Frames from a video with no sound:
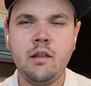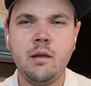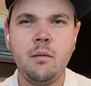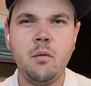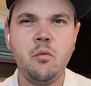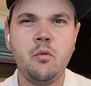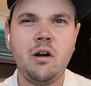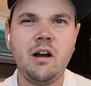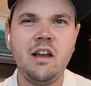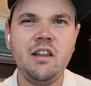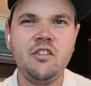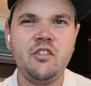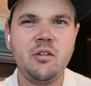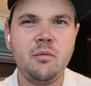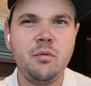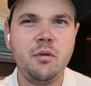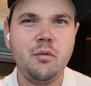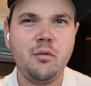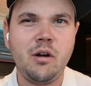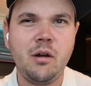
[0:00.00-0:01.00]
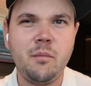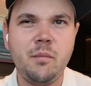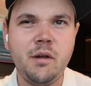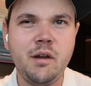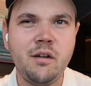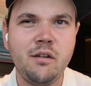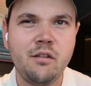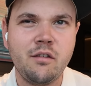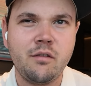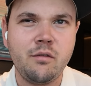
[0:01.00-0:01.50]
Tell me why JPY
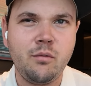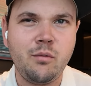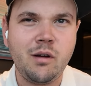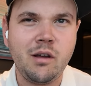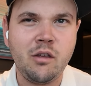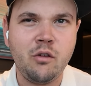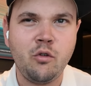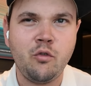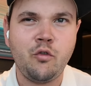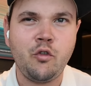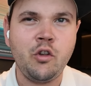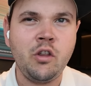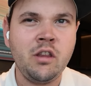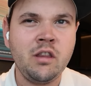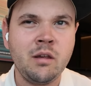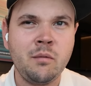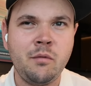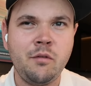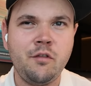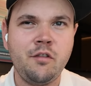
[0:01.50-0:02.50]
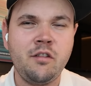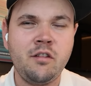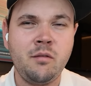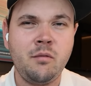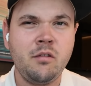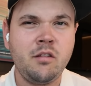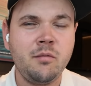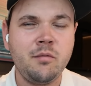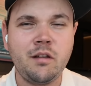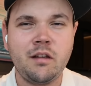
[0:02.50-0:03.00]
pairs, why are you avoiding them? It
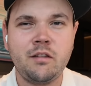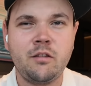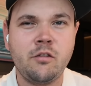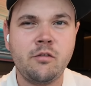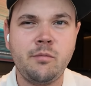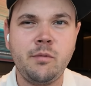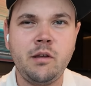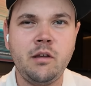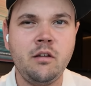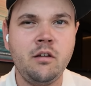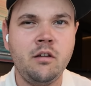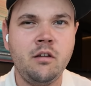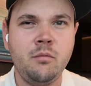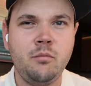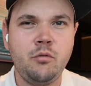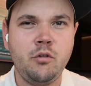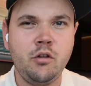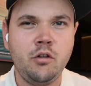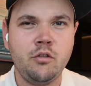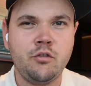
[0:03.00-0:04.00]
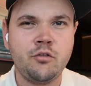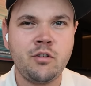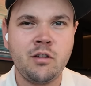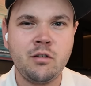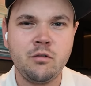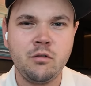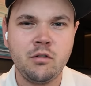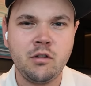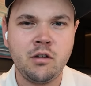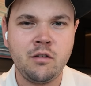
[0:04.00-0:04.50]
seems like there's been a pretty good
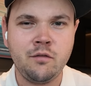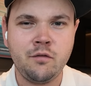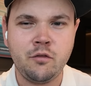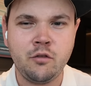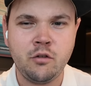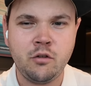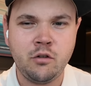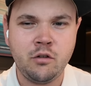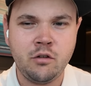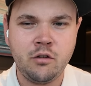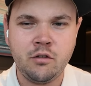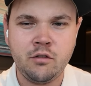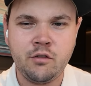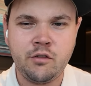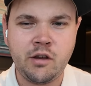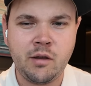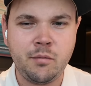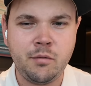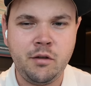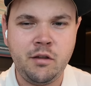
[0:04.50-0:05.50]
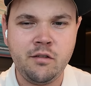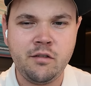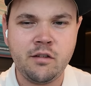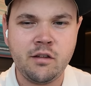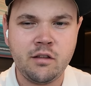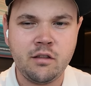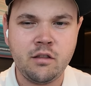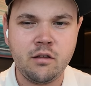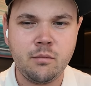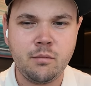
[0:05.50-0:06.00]
trend going on for Japanese
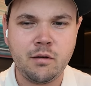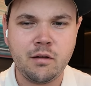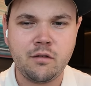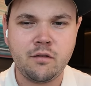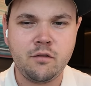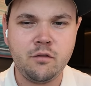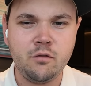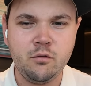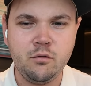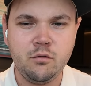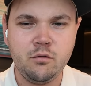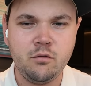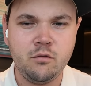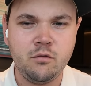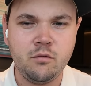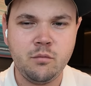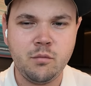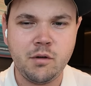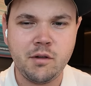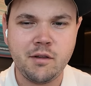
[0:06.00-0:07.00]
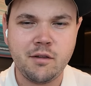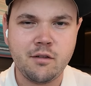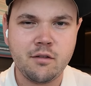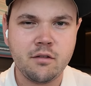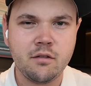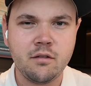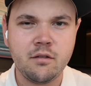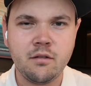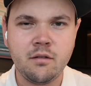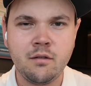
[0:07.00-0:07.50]
yen the past few months.